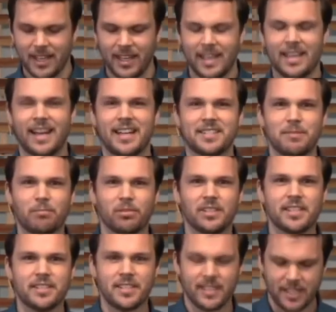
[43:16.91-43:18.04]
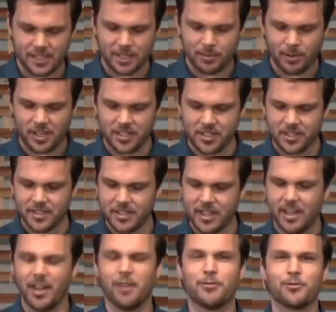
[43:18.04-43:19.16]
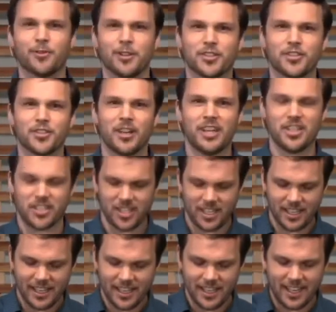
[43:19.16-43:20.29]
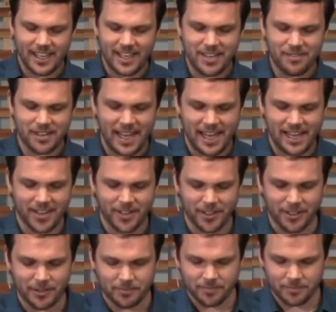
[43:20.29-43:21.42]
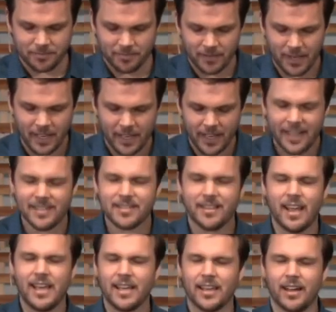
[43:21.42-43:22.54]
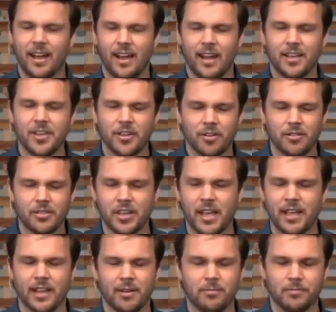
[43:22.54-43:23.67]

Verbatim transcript: It has implicit expressions of frustration and even anger. It's like, uh, you know, Jacob.